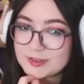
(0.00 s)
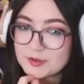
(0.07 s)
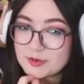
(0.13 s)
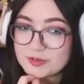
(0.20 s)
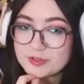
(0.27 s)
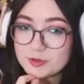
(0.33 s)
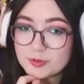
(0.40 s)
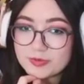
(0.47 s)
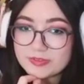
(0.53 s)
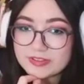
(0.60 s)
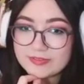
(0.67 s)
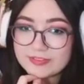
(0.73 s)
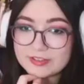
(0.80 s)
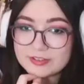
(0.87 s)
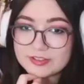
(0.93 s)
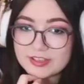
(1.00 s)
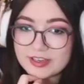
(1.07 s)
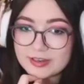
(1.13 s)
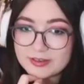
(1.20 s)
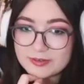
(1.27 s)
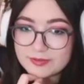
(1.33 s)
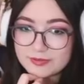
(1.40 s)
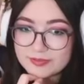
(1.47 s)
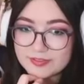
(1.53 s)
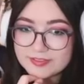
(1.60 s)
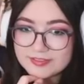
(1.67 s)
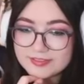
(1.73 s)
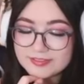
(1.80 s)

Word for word: You can do it, believe in yourself.